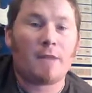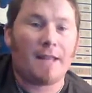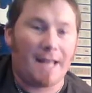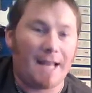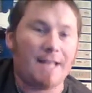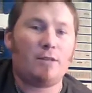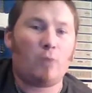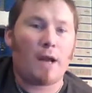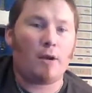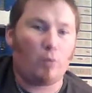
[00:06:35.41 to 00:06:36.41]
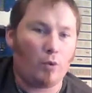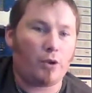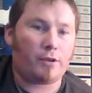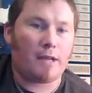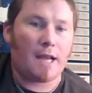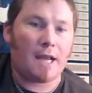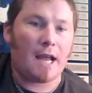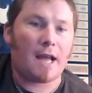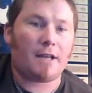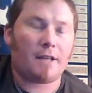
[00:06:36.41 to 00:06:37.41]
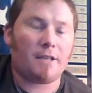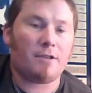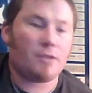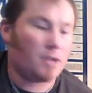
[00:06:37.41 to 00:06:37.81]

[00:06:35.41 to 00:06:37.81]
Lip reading: the easiest way to work that out is